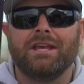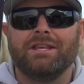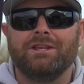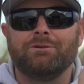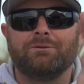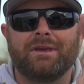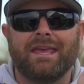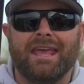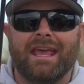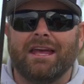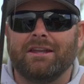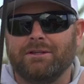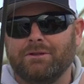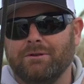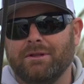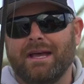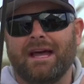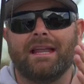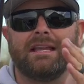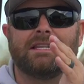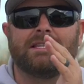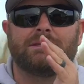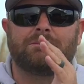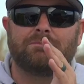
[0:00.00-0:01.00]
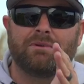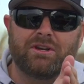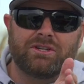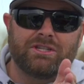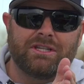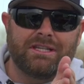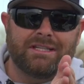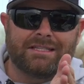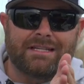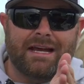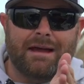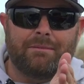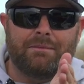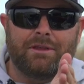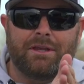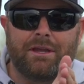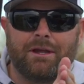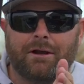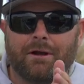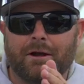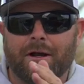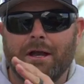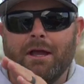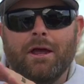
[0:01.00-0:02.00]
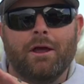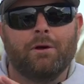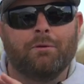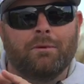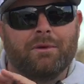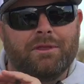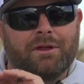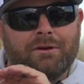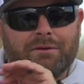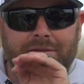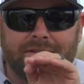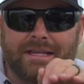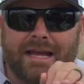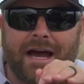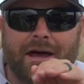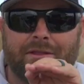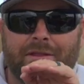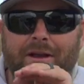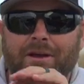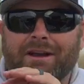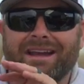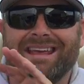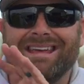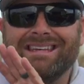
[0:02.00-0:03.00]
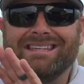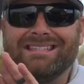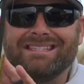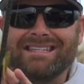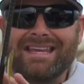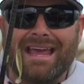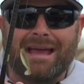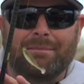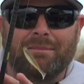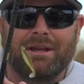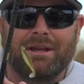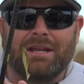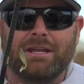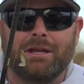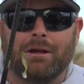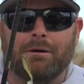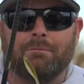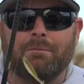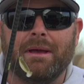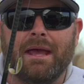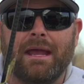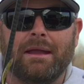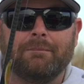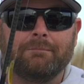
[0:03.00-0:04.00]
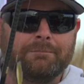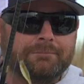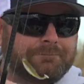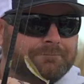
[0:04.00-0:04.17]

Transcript: You can't do that, especially this time of the year when they're down there examining your bait.